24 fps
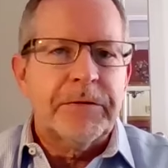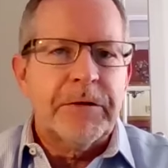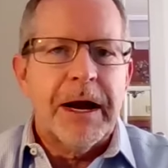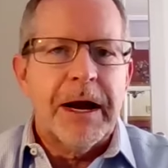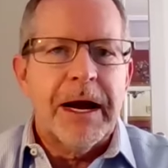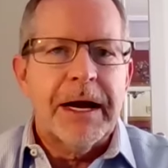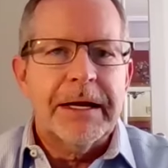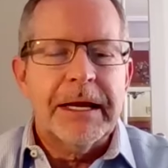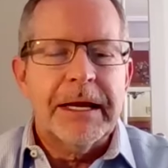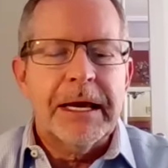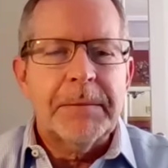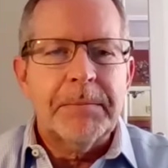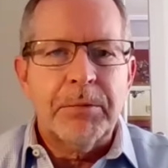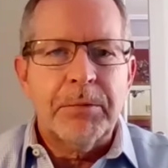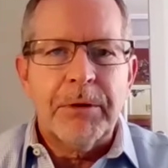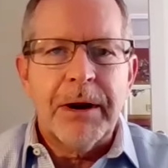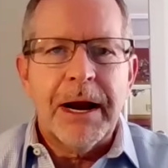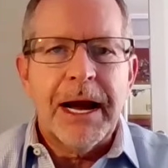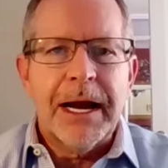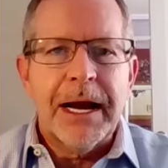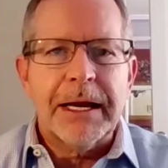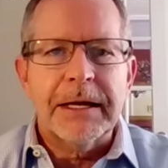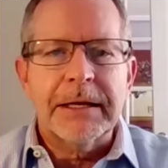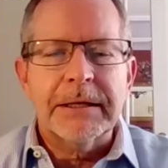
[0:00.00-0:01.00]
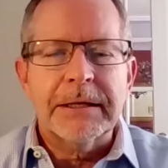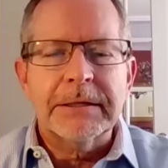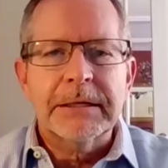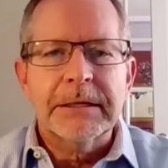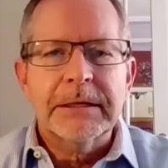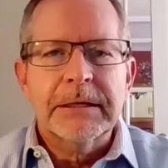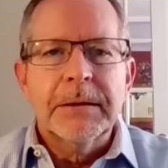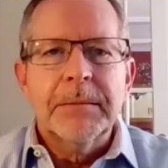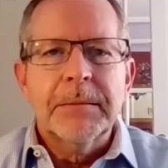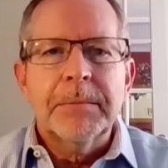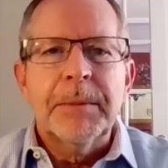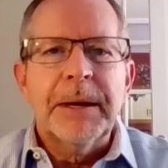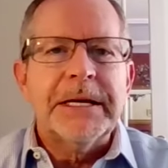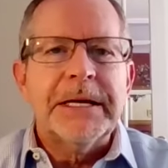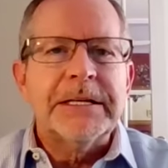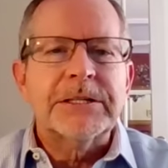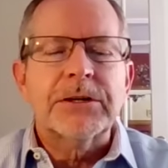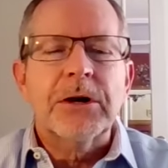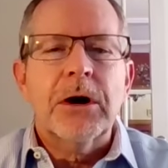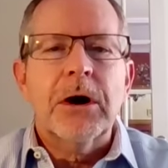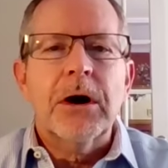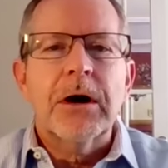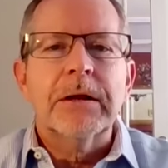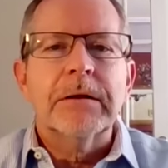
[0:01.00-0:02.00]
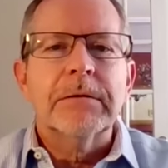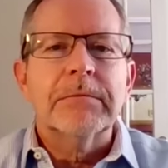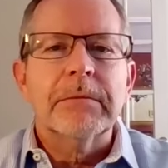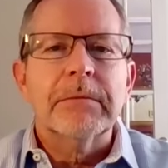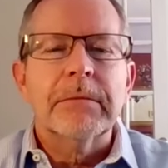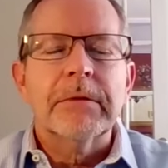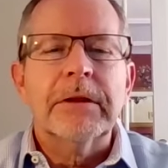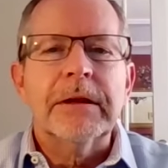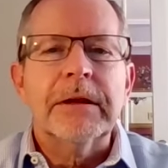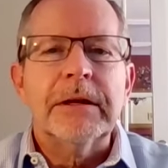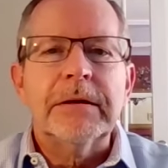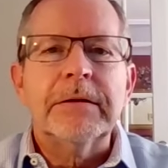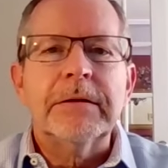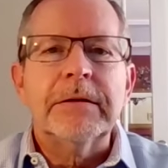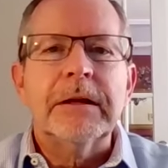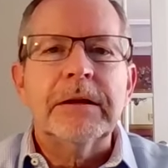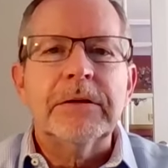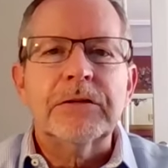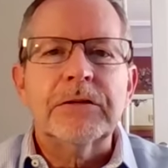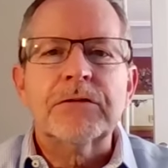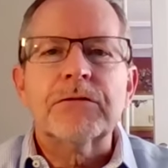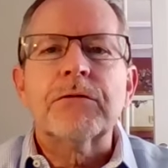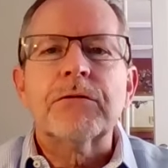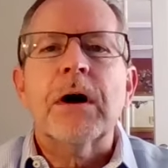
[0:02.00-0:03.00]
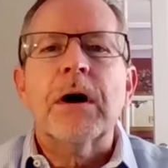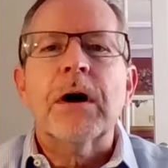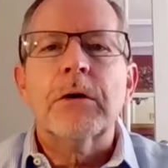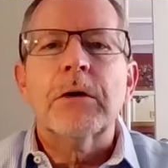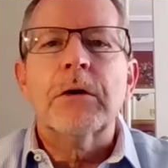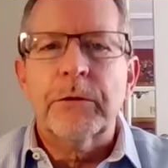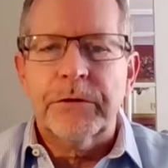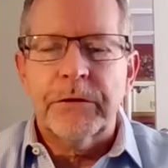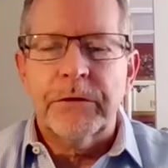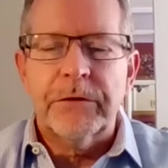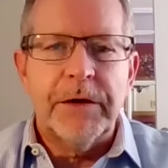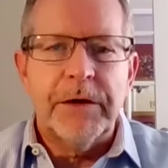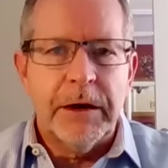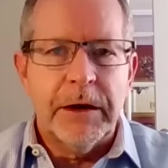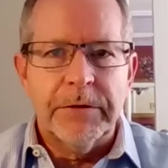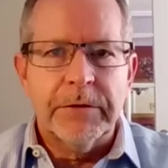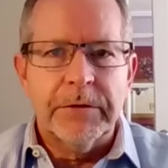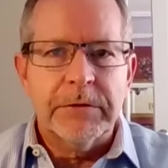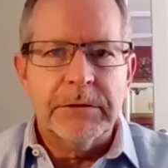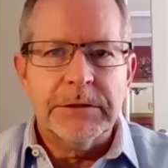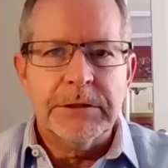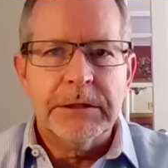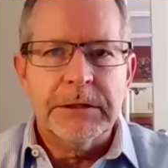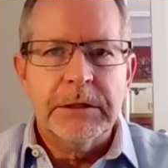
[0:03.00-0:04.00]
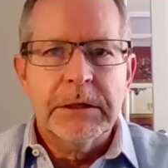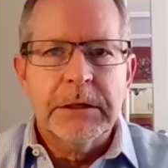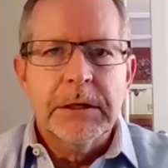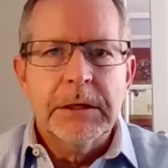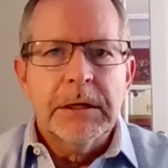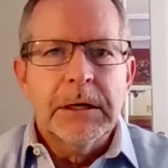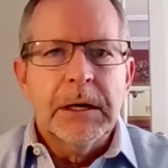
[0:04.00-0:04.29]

Friday bracket based on the, the struggles of others.